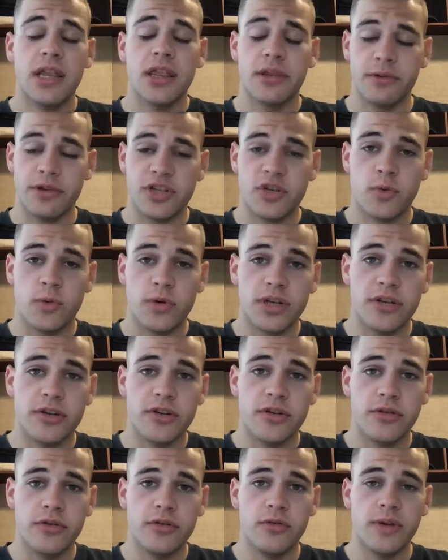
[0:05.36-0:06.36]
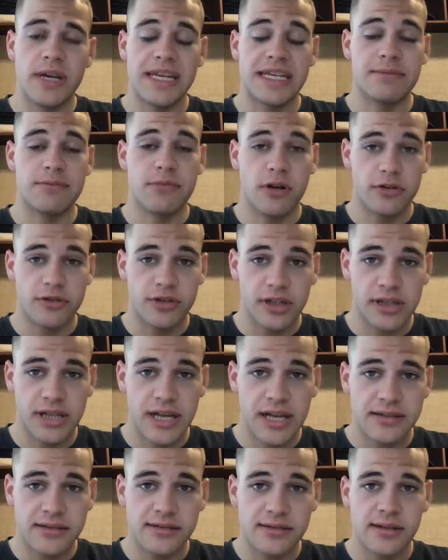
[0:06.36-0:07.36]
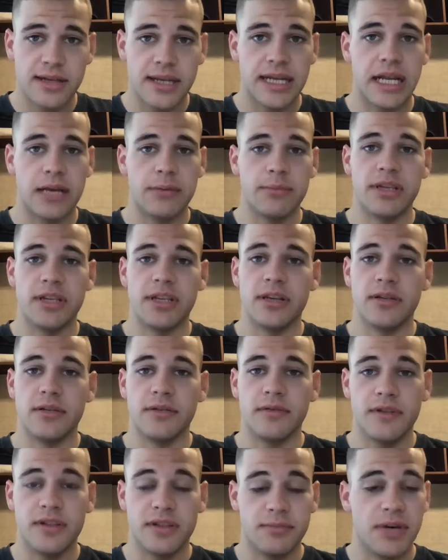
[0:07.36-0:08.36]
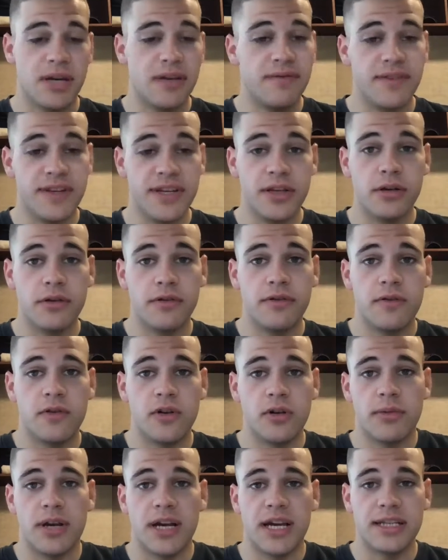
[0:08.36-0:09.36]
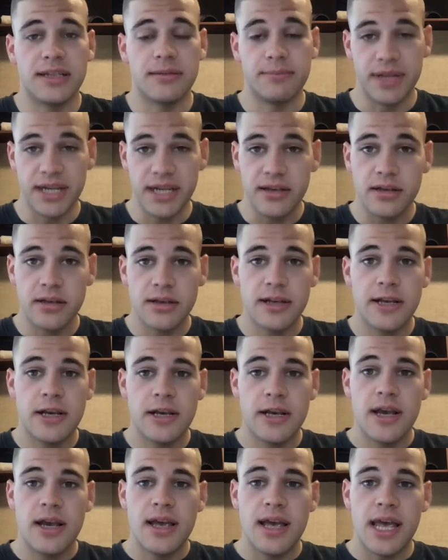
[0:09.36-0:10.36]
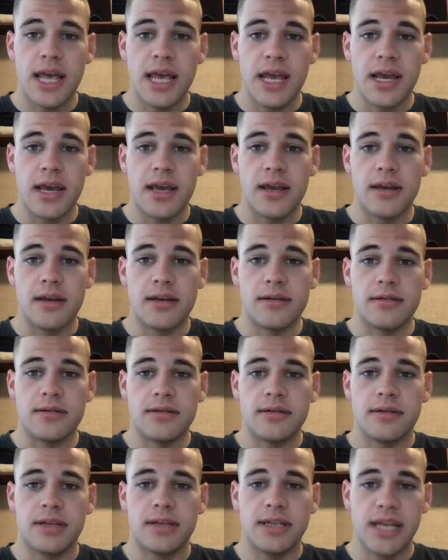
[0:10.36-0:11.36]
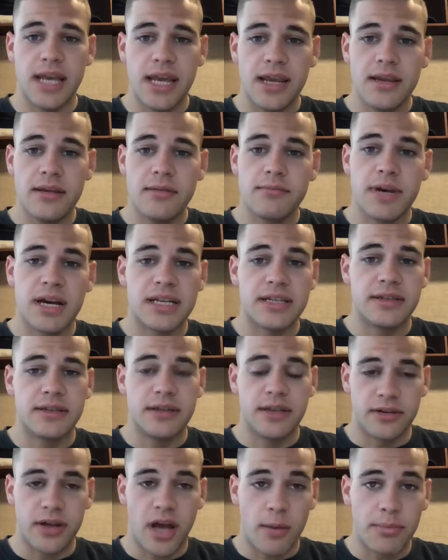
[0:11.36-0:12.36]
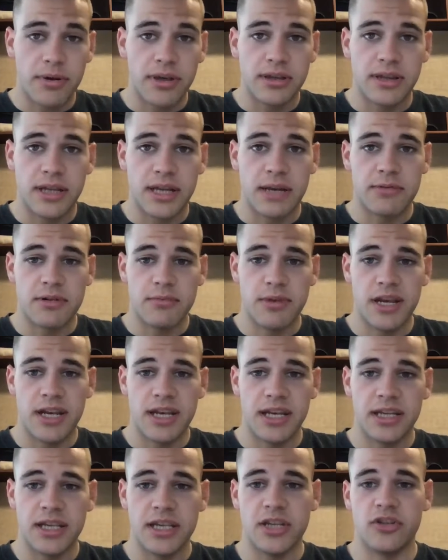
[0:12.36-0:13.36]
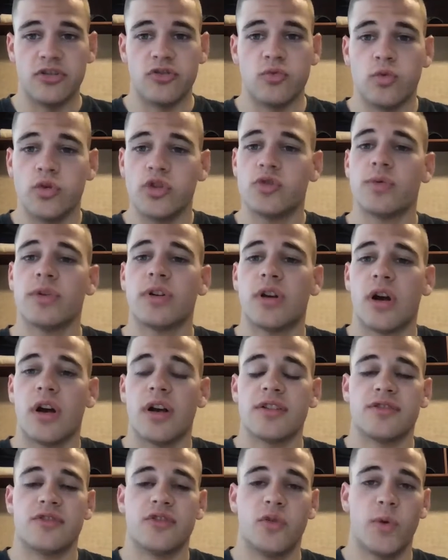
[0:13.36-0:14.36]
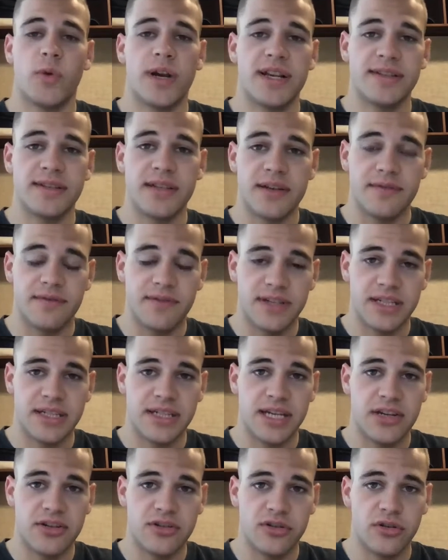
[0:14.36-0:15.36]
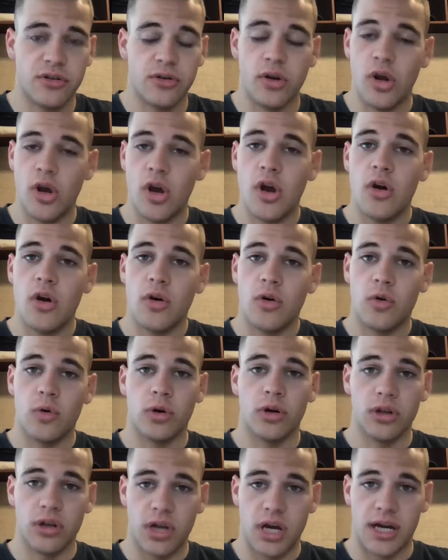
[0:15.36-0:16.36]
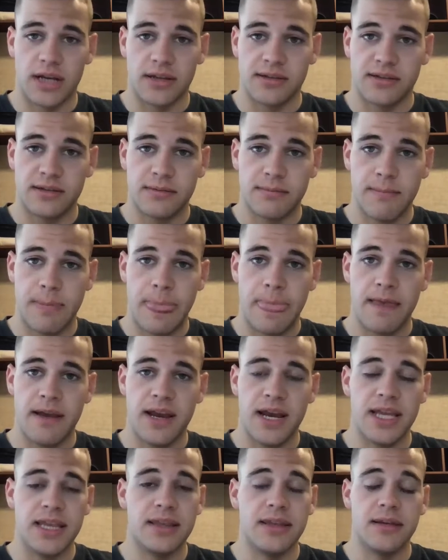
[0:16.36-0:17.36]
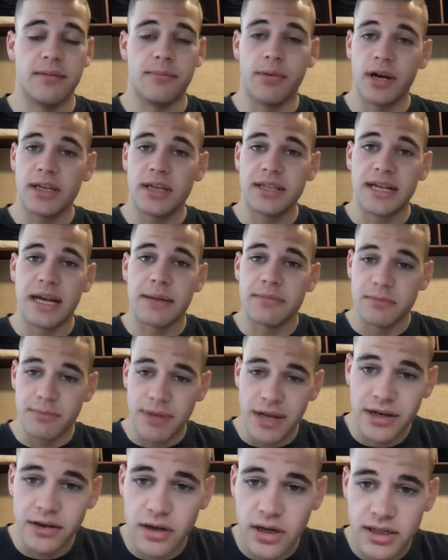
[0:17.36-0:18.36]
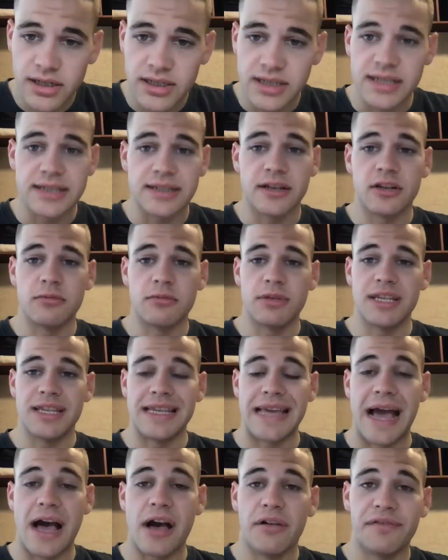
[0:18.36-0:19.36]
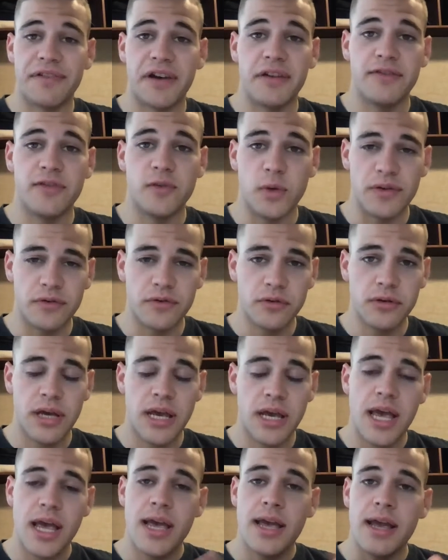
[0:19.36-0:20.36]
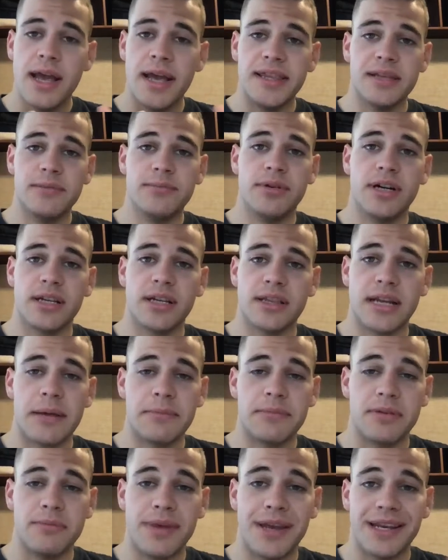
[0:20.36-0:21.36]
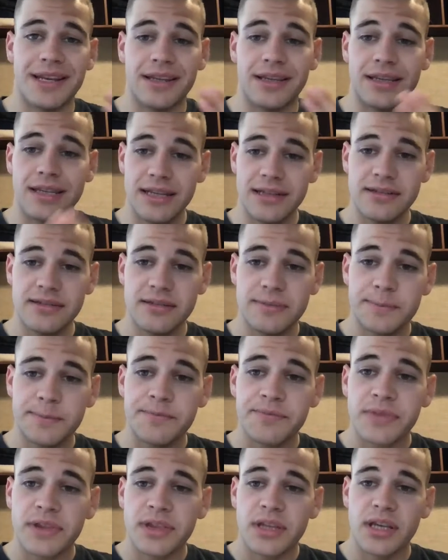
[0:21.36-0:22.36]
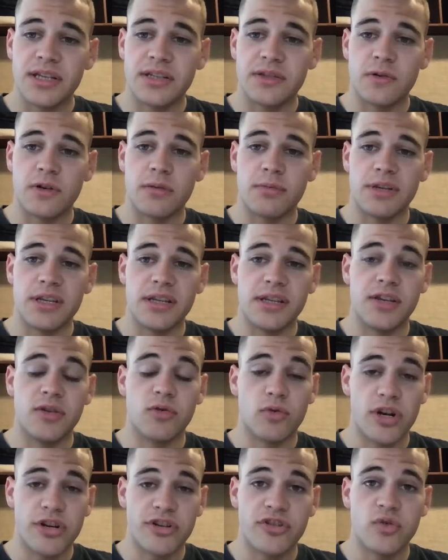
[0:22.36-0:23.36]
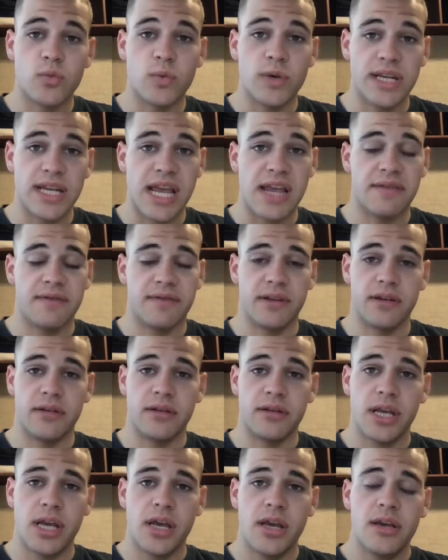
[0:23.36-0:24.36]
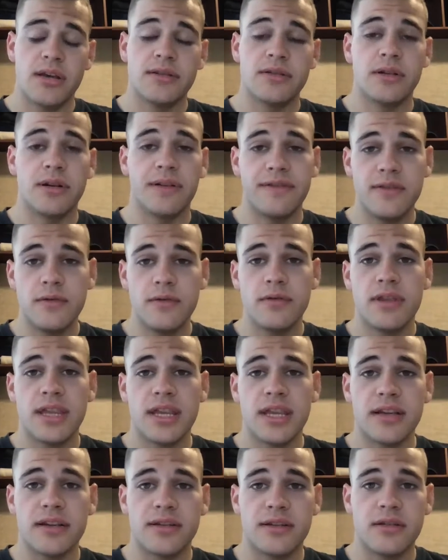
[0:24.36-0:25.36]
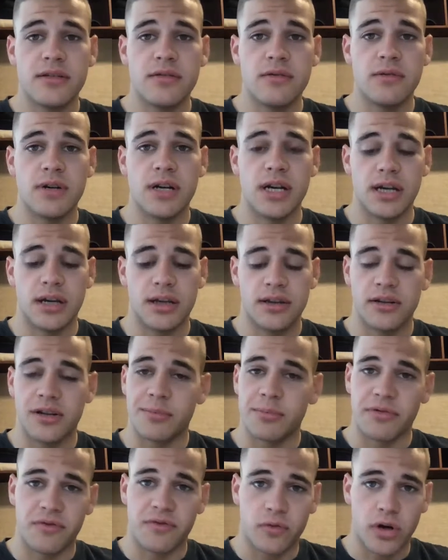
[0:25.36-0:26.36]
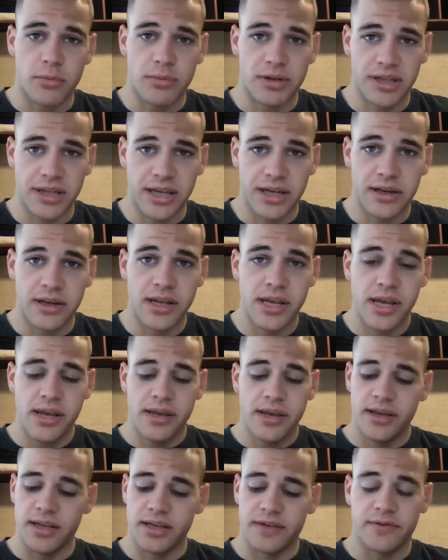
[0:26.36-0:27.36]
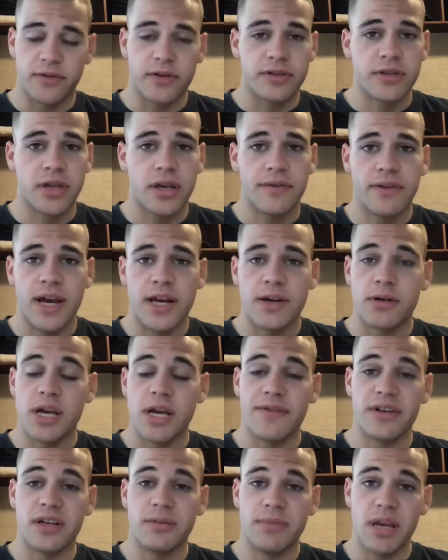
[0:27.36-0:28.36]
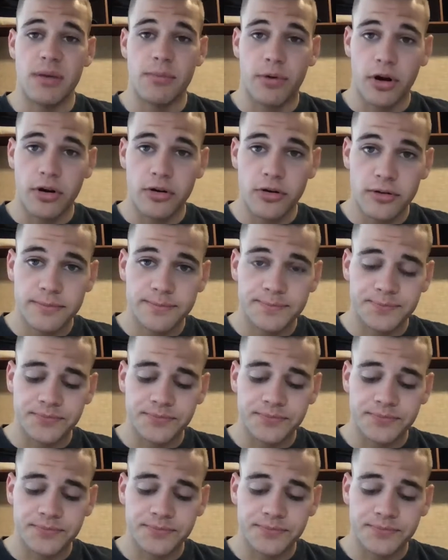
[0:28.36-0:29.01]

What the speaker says: 322 entomology class, and this is my video for my debate. And today, the topic that I'm debating is which would cause the greatest infestation or loss. And the bug that I'm debating on is going to be the alfalfa weevil, and the bug that I'm debating against is going to be the Russian wheat aphid. So a few things to clear up before I begin is first off, I don't have a debate partner,